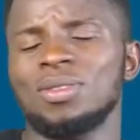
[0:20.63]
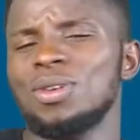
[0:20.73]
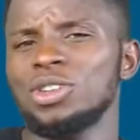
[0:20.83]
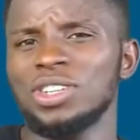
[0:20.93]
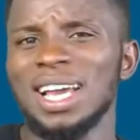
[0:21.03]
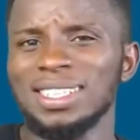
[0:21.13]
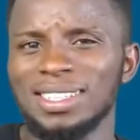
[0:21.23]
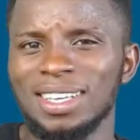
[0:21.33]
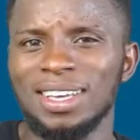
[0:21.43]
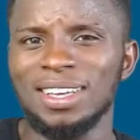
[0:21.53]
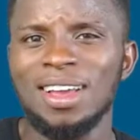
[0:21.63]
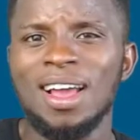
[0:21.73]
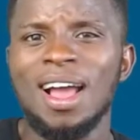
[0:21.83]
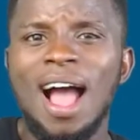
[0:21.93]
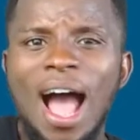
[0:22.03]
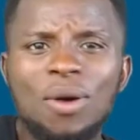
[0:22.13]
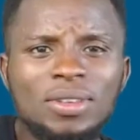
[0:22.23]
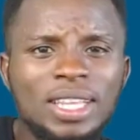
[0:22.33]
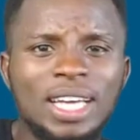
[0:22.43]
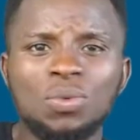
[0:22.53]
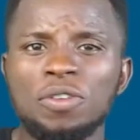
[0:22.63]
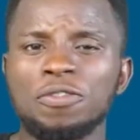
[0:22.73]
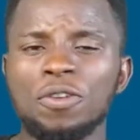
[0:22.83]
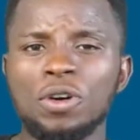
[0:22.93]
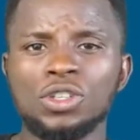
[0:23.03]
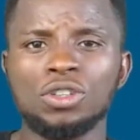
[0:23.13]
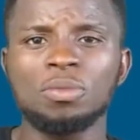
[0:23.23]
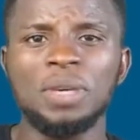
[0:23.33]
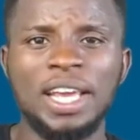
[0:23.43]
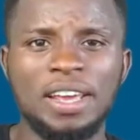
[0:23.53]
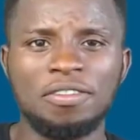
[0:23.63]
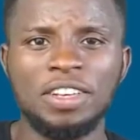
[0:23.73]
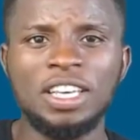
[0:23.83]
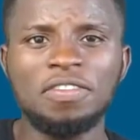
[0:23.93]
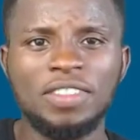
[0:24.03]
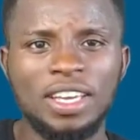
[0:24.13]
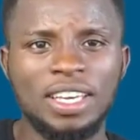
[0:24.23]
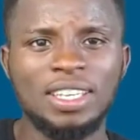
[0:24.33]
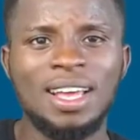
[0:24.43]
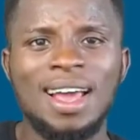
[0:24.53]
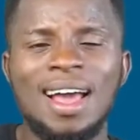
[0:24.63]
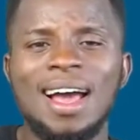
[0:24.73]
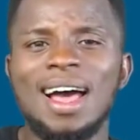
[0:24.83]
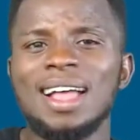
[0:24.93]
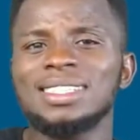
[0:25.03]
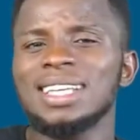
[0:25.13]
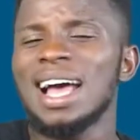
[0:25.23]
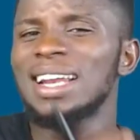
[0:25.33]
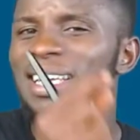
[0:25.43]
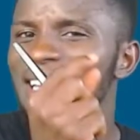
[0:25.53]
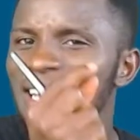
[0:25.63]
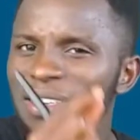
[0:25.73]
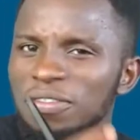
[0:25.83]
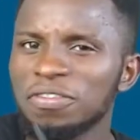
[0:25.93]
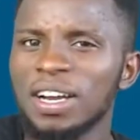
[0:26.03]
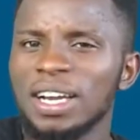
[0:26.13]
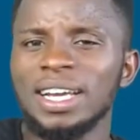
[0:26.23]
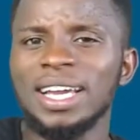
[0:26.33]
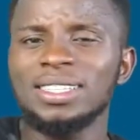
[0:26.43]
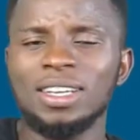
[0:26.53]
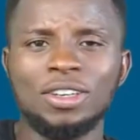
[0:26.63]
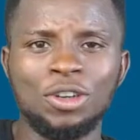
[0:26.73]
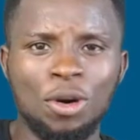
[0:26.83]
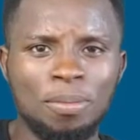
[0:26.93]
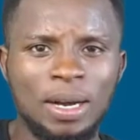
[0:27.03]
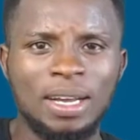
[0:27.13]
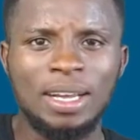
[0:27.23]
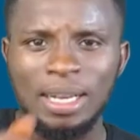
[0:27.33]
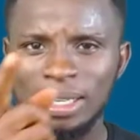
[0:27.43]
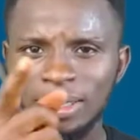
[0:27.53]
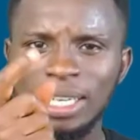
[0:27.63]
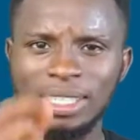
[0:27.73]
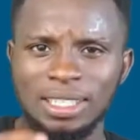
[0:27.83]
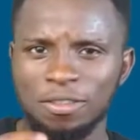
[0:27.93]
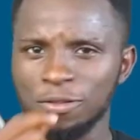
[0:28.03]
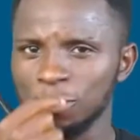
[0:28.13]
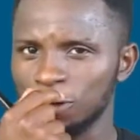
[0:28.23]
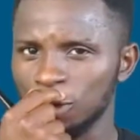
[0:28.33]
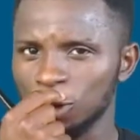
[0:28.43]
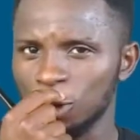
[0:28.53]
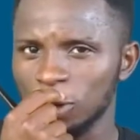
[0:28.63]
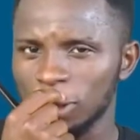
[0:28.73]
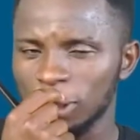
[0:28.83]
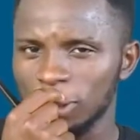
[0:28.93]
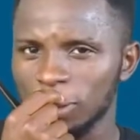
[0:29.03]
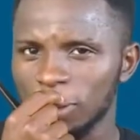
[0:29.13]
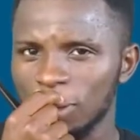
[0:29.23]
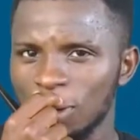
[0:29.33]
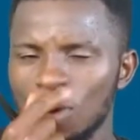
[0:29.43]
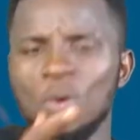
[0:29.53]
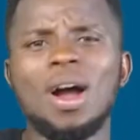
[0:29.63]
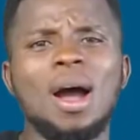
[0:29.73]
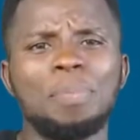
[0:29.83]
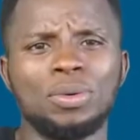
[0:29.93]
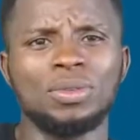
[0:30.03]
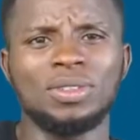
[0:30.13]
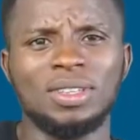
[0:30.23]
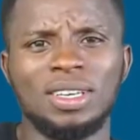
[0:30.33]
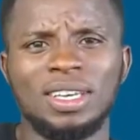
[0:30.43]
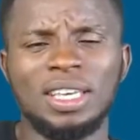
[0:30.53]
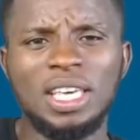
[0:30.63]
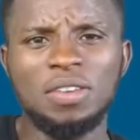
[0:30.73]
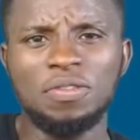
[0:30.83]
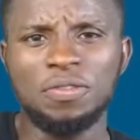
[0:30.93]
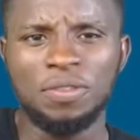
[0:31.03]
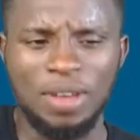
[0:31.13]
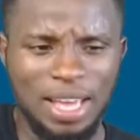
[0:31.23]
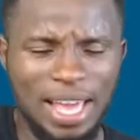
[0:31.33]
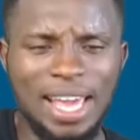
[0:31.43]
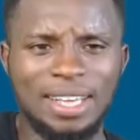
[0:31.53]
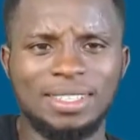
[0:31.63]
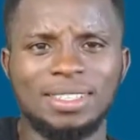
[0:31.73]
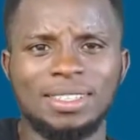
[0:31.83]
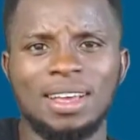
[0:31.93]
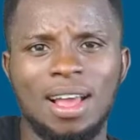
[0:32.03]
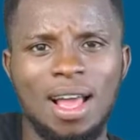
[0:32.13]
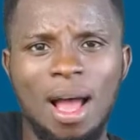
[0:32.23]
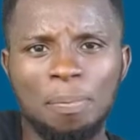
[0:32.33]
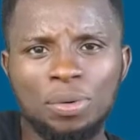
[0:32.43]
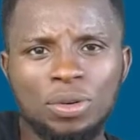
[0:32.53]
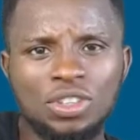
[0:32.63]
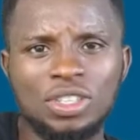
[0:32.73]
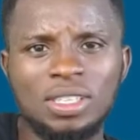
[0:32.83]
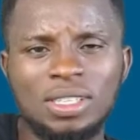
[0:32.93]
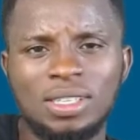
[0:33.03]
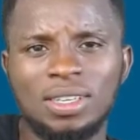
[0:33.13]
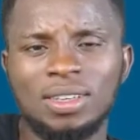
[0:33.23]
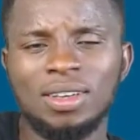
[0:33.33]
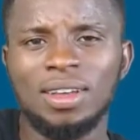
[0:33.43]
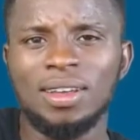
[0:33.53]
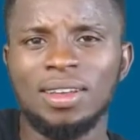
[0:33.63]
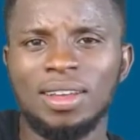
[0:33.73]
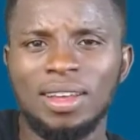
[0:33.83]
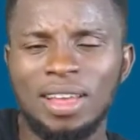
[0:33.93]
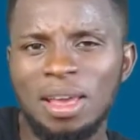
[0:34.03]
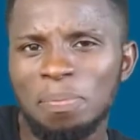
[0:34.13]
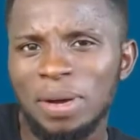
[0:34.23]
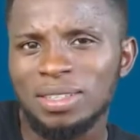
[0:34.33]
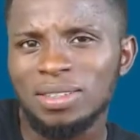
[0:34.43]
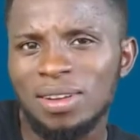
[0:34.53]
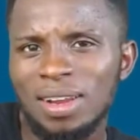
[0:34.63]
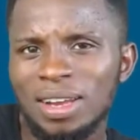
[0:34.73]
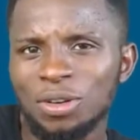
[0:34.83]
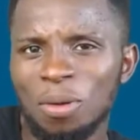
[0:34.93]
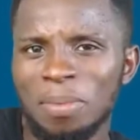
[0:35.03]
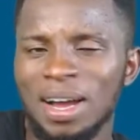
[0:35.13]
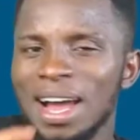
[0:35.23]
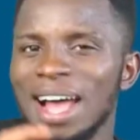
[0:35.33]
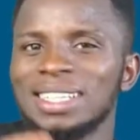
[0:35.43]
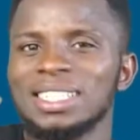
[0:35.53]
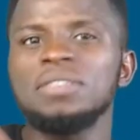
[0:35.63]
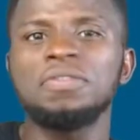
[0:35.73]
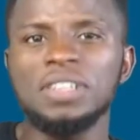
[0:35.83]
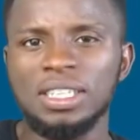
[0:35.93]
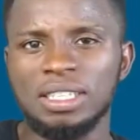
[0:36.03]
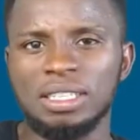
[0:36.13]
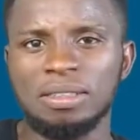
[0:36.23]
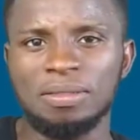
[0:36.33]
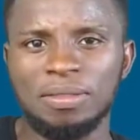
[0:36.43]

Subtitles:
Or should I say, how then will functions behave if taken at an infinite number? That is a food for thought. What happens if x approaches a particular number at infinity?